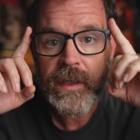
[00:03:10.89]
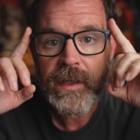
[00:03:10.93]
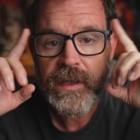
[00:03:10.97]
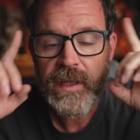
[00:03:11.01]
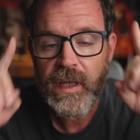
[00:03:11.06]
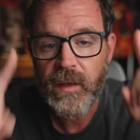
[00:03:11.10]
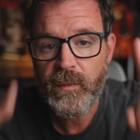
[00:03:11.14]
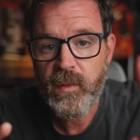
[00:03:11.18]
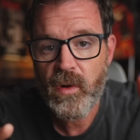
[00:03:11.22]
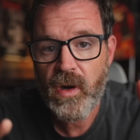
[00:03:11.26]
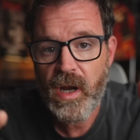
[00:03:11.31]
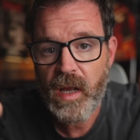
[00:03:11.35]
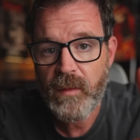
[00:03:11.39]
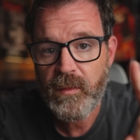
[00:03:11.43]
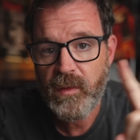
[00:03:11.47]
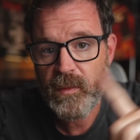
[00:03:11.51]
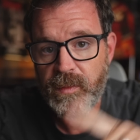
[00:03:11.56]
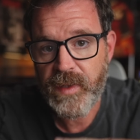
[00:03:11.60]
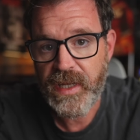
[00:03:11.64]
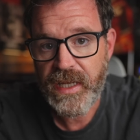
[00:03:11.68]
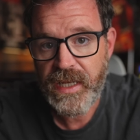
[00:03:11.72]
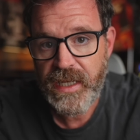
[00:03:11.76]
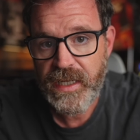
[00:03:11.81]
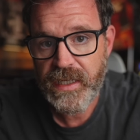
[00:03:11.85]
The
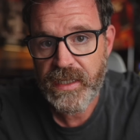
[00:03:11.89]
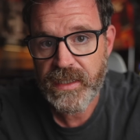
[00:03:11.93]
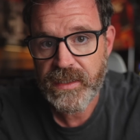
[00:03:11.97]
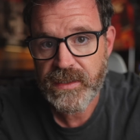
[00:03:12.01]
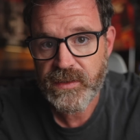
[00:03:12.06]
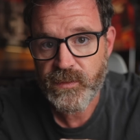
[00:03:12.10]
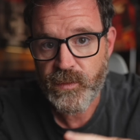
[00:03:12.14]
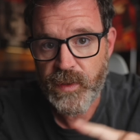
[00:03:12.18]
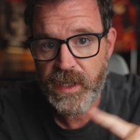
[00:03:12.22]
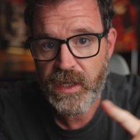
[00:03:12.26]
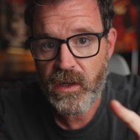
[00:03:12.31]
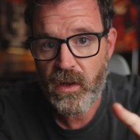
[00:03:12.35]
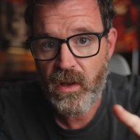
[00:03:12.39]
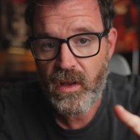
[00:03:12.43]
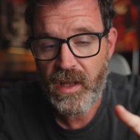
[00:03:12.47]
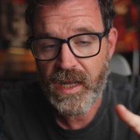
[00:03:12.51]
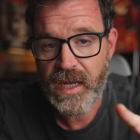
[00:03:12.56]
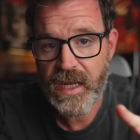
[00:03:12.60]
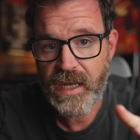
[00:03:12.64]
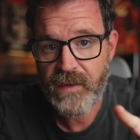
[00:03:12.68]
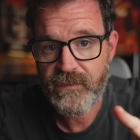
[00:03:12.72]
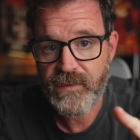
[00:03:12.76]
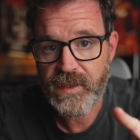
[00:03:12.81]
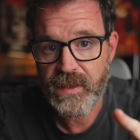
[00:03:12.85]
problem is we all
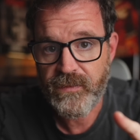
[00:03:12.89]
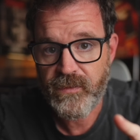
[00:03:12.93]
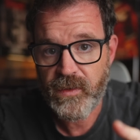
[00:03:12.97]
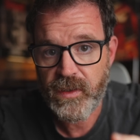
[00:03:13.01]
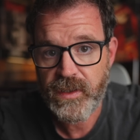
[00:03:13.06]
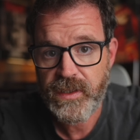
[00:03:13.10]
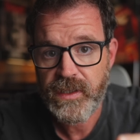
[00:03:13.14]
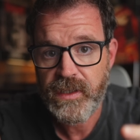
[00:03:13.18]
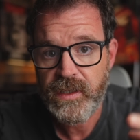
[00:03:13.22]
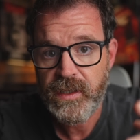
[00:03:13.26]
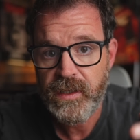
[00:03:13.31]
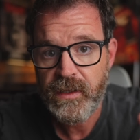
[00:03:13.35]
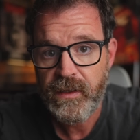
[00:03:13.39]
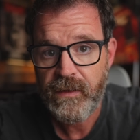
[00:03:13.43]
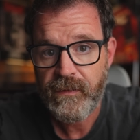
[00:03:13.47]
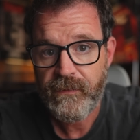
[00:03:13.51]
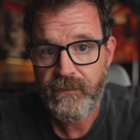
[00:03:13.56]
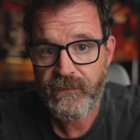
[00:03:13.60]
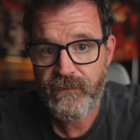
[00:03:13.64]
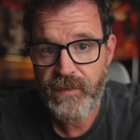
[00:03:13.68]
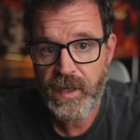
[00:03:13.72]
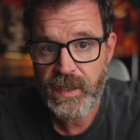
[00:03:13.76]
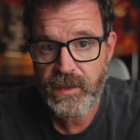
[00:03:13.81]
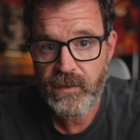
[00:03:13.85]
have different
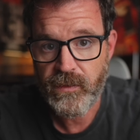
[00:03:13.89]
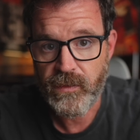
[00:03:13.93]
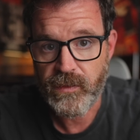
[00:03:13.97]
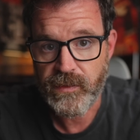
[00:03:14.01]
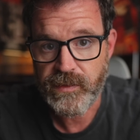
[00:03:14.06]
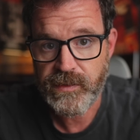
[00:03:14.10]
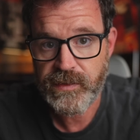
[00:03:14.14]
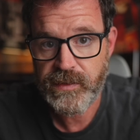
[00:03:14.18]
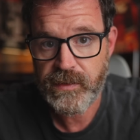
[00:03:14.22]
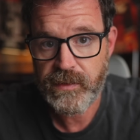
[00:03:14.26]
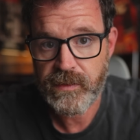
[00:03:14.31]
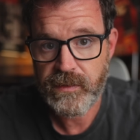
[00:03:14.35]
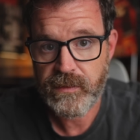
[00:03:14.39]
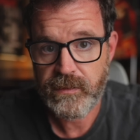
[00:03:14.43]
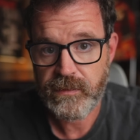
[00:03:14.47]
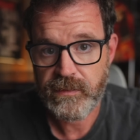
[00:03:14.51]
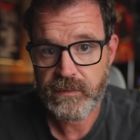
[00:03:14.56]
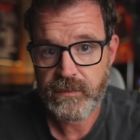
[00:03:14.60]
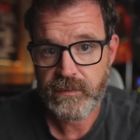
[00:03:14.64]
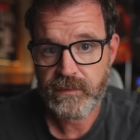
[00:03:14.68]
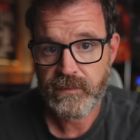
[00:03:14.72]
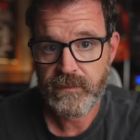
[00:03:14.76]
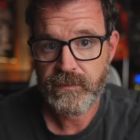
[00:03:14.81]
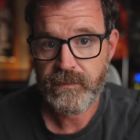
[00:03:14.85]
funnels.
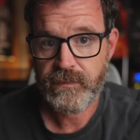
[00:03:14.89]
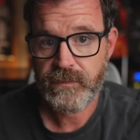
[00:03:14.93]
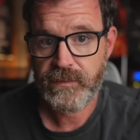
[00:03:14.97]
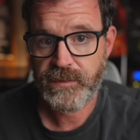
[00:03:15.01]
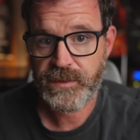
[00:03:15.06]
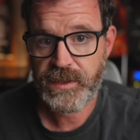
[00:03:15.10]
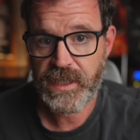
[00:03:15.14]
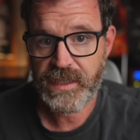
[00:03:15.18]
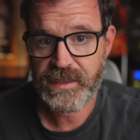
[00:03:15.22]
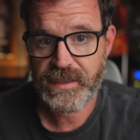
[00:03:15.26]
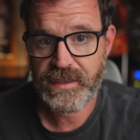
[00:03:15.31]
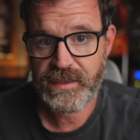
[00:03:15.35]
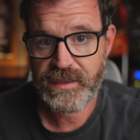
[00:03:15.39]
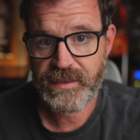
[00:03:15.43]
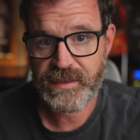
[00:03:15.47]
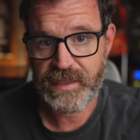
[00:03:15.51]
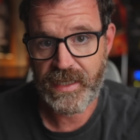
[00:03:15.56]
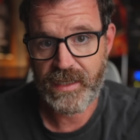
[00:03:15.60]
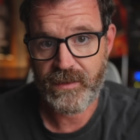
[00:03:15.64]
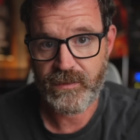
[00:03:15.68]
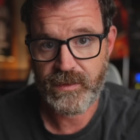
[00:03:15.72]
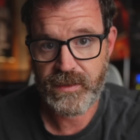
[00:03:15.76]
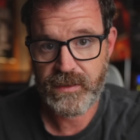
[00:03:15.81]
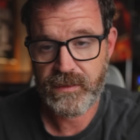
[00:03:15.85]
Check this
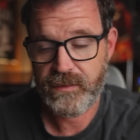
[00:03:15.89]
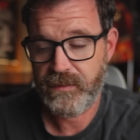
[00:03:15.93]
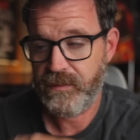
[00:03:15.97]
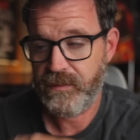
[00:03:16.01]
out.